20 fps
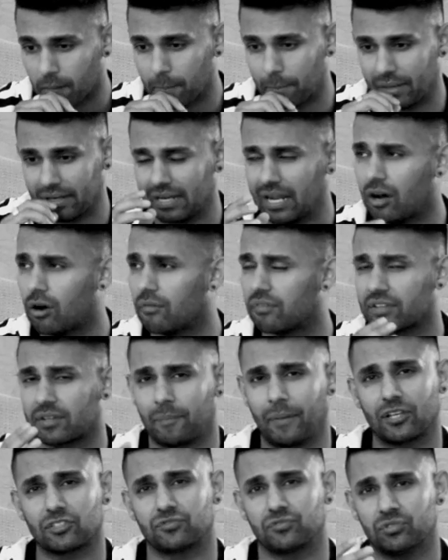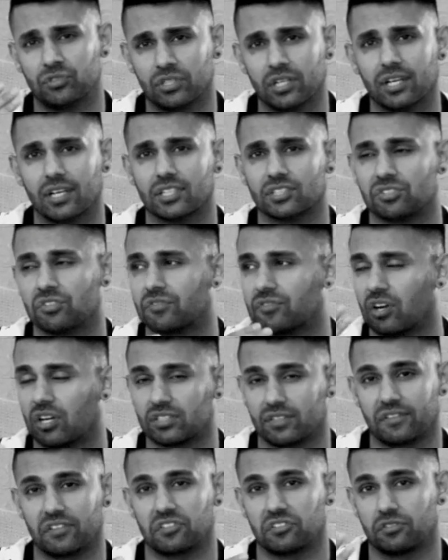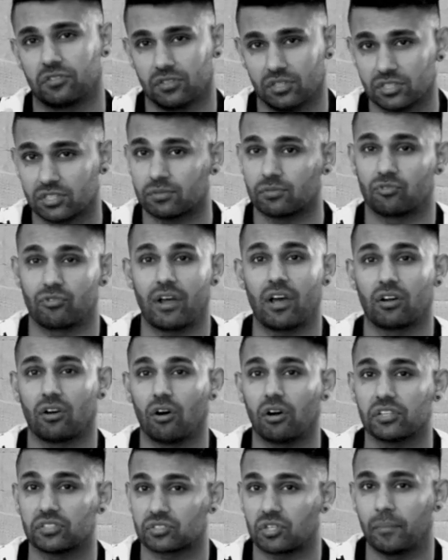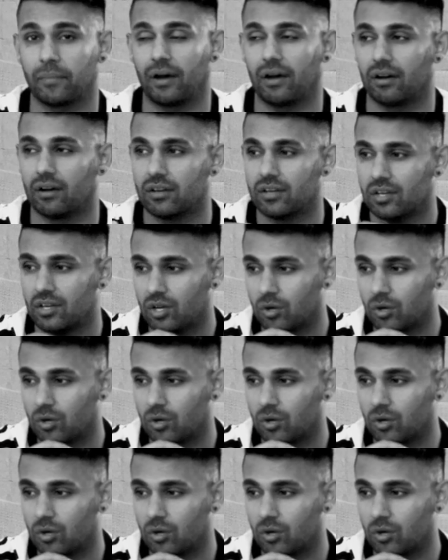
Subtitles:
But now over the past few years, you guys have had some great artists come out,